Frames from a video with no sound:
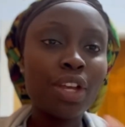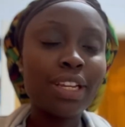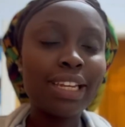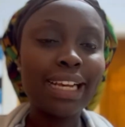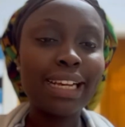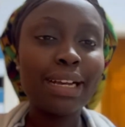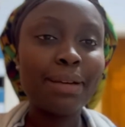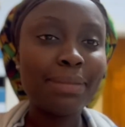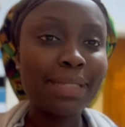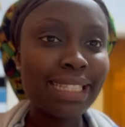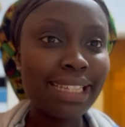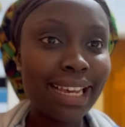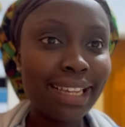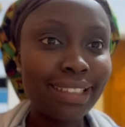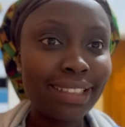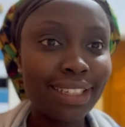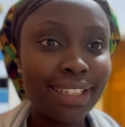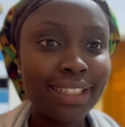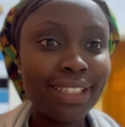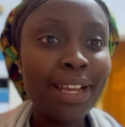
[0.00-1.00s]
like an
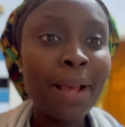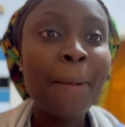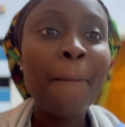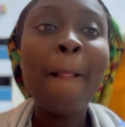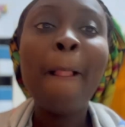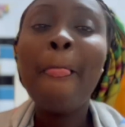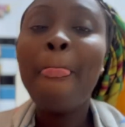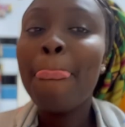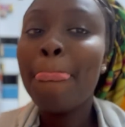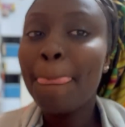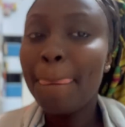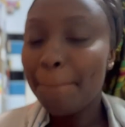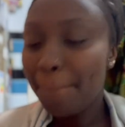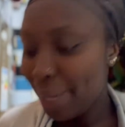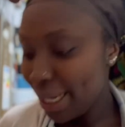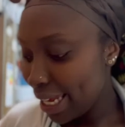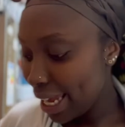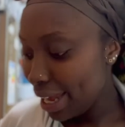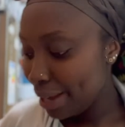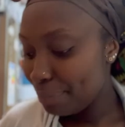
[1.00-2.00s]
Italian.
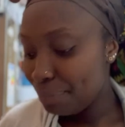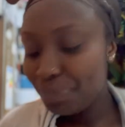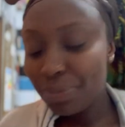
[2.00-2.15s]
But yeah,